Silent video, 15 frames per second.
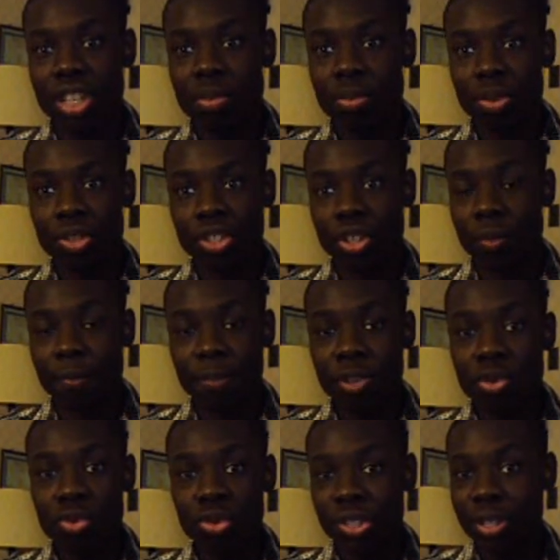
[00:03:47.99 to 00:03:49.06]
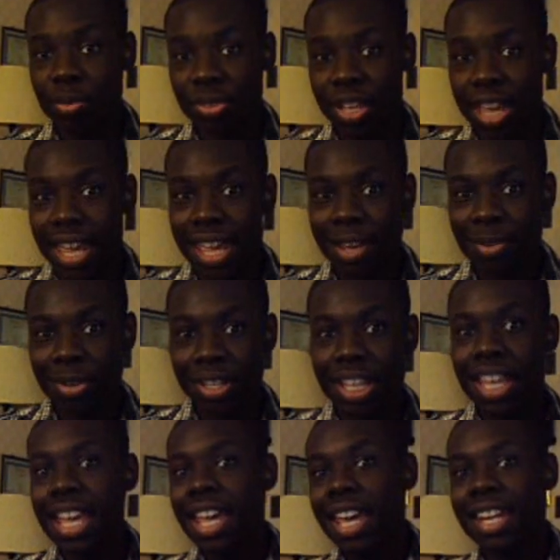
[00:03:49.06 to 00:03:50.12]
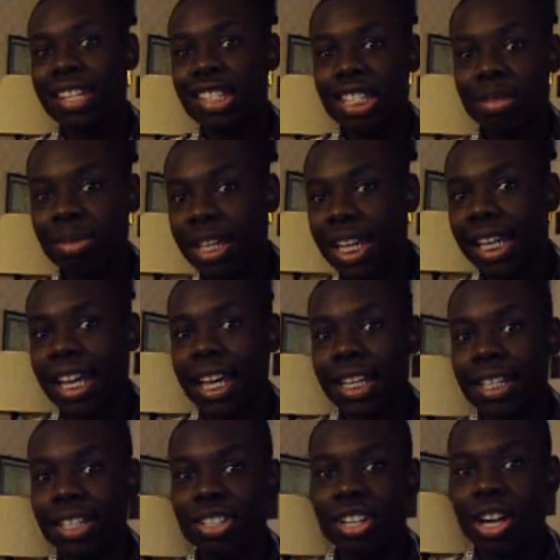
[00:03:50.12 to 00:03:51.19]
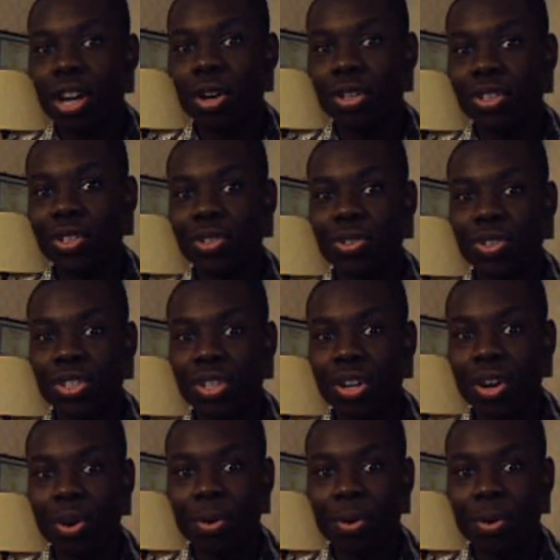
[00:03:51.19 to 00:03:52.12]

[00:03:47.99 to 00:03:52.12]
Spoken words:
She was confused, she was angry, and it seems like a lot of these characters,